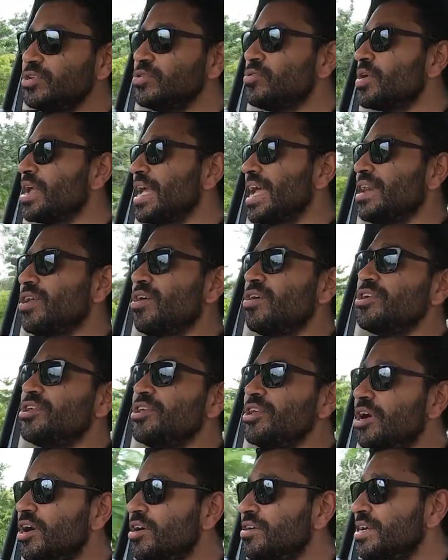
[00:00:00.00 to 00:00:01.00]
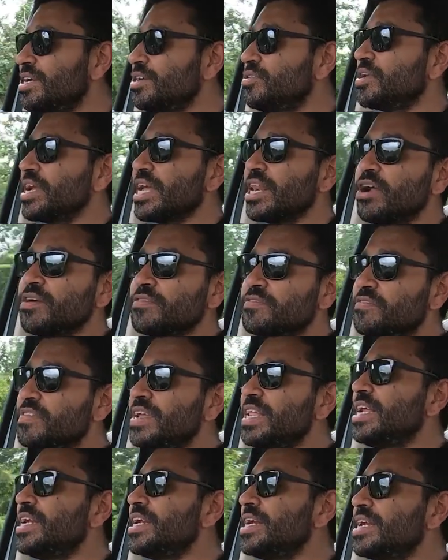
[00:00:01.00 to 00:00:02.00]
you cannot hear it, you cannot
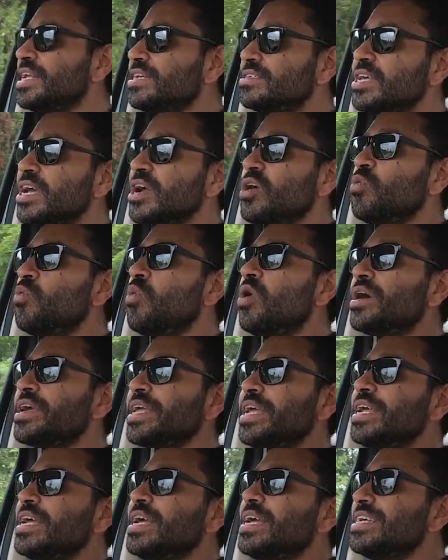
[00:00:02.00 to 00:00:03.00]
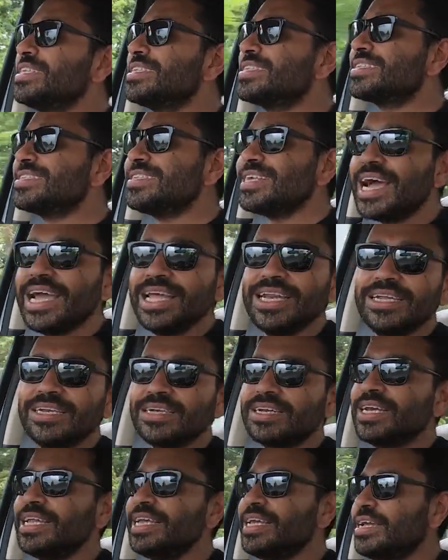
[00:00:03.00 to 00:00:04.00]
feel it. It is working
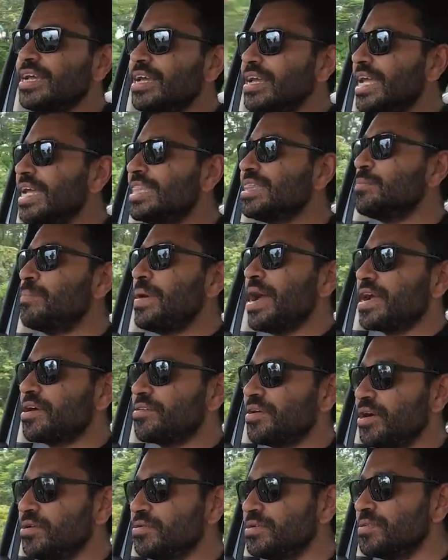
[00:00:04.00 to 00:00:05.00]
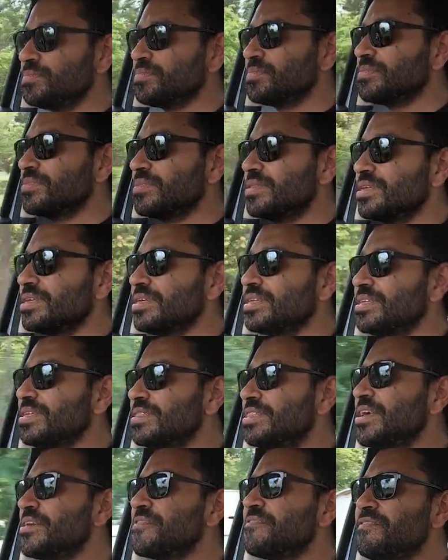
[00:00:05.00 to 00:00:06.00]
silently in the background.
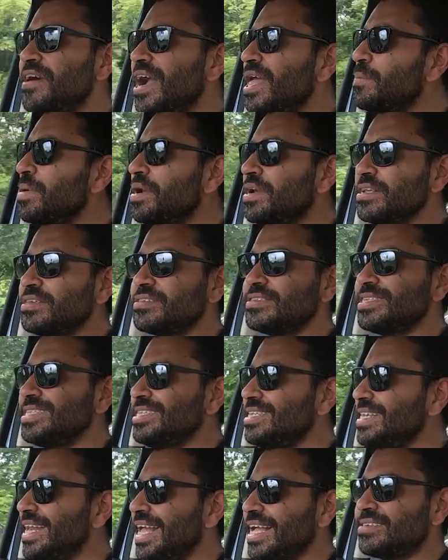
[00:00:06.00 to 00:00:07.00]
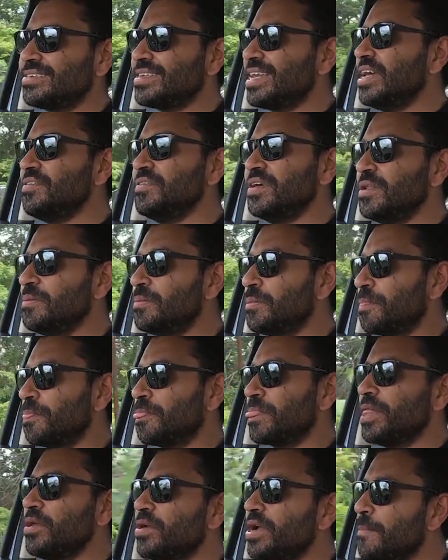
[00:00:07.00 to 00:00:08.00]
The refinement is next level.
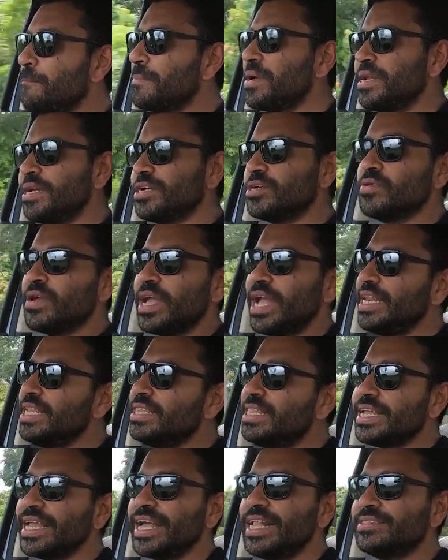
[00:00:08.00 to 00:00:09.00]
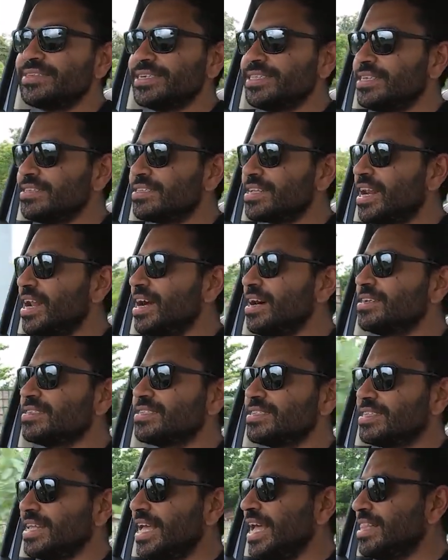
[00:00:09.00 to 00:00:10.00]
You compare it to anything else in this
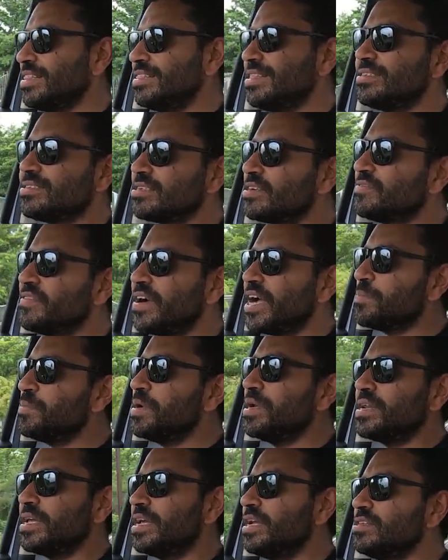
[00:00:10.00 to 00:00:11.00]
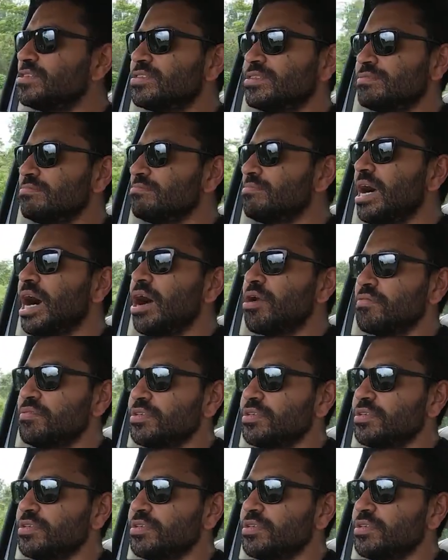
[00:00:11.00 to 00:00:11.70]
class, and this refinement is out of